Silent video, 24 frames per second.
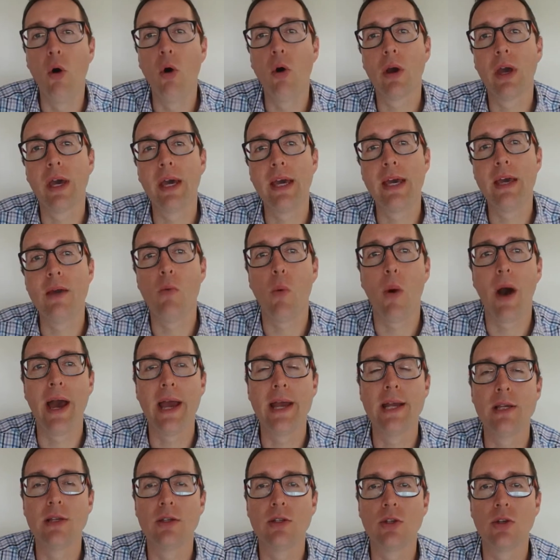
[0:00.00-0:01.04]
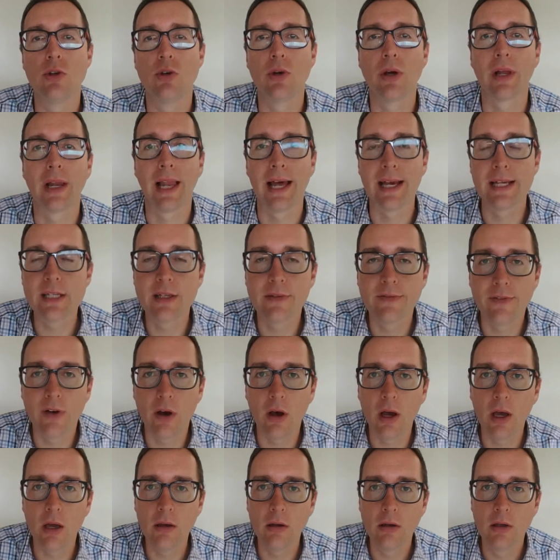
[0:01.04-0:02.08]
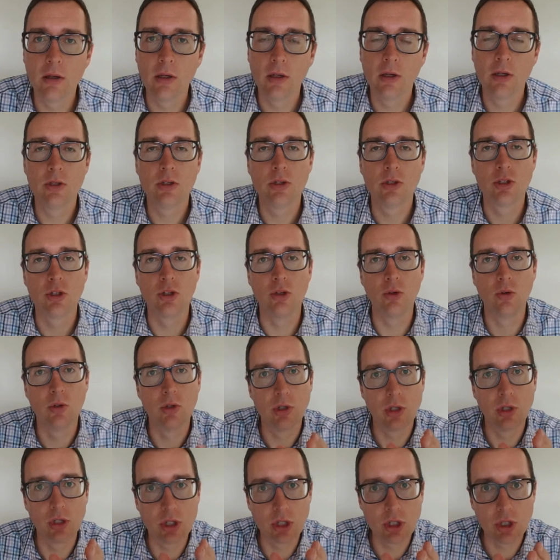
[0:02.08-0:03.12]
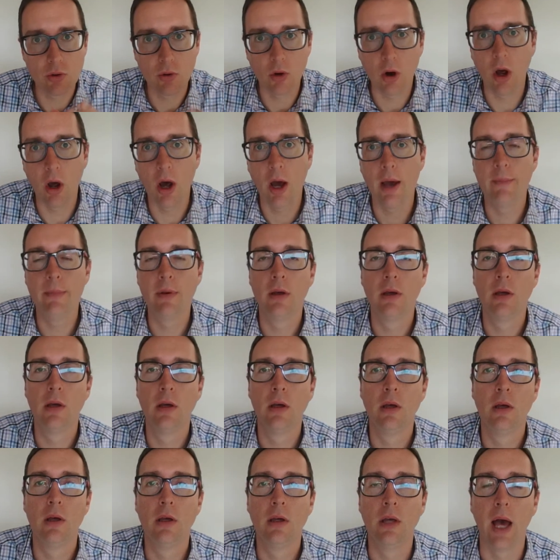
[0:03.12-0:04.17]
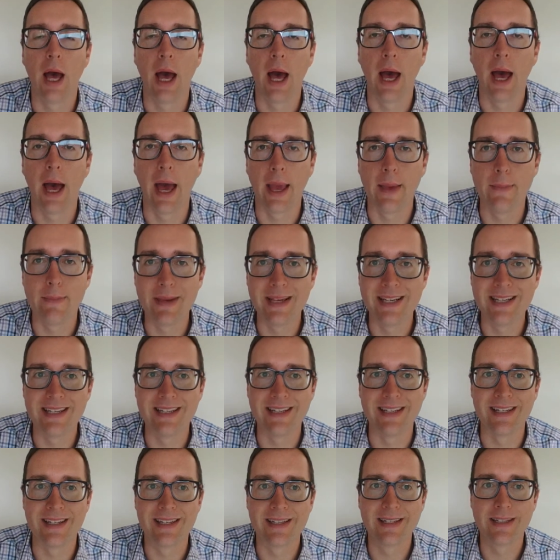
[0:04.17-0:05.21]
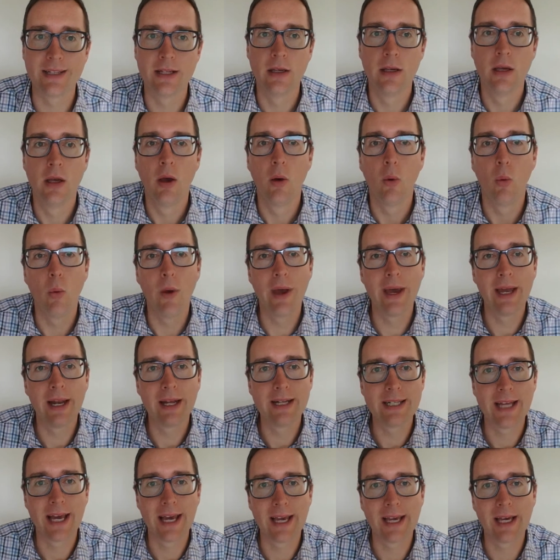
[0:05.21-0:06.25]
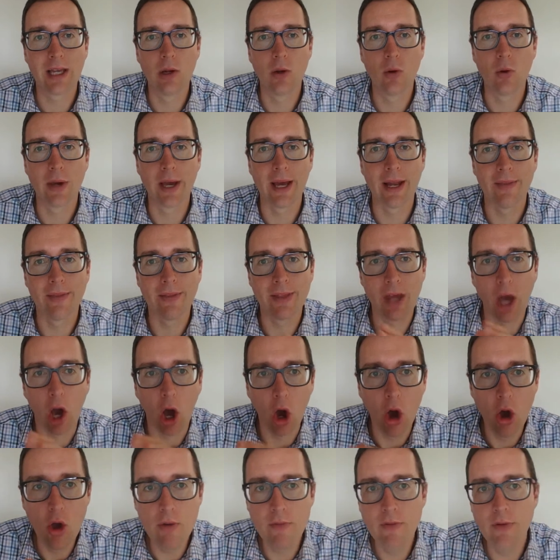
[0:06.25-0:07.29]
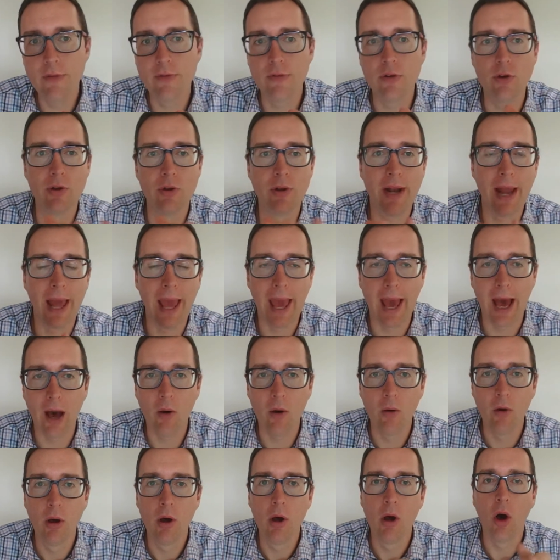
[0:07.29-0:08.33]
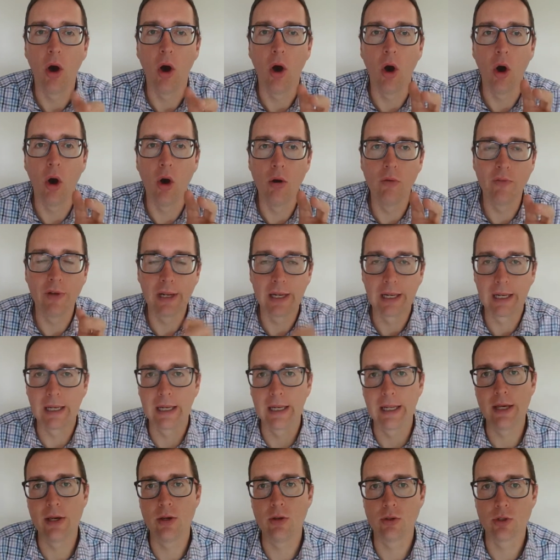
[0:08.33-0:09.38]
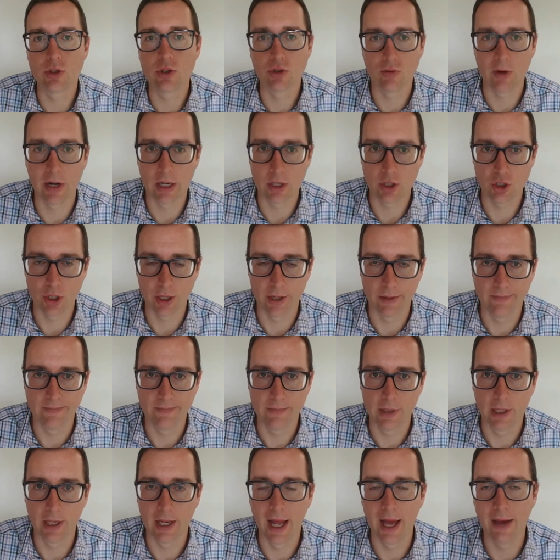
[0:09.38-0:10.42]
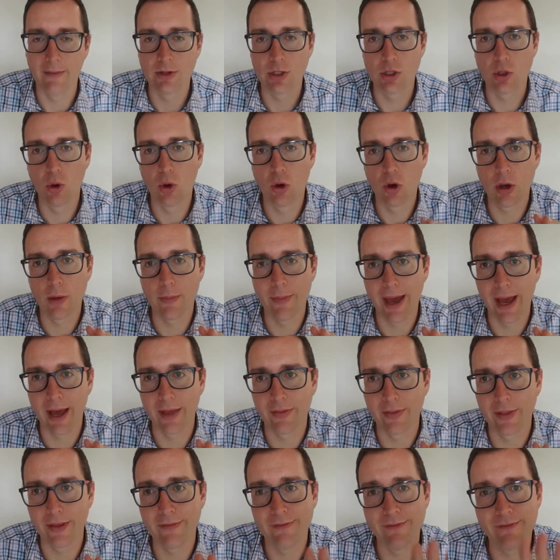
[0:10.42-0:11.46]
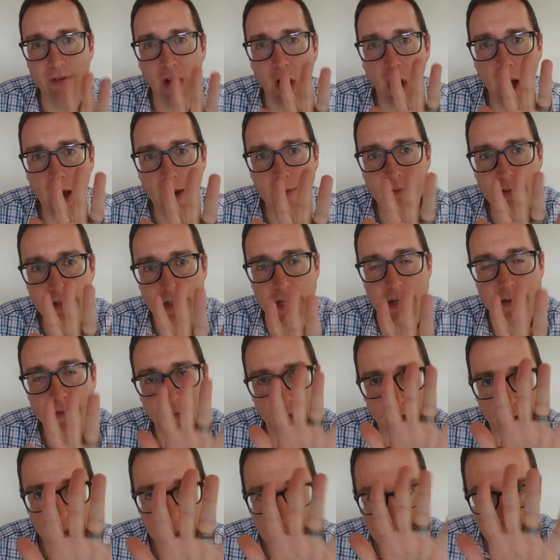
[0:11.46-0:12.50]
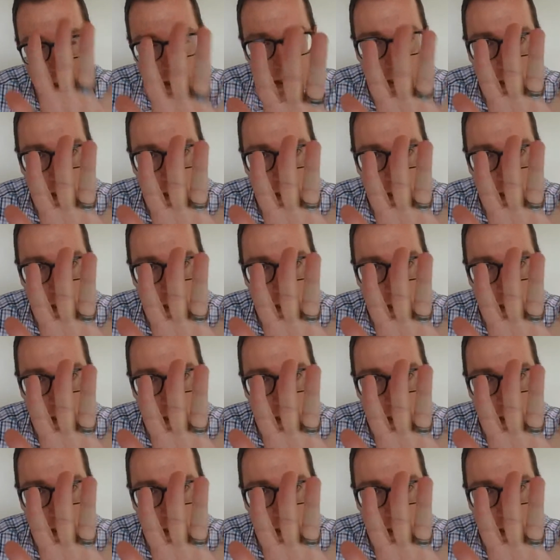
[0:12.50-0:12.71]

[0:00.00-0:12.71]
key ways to classify, to describe a business. We're going to take a look at the overview now of legal structure and have a talk about the 5 different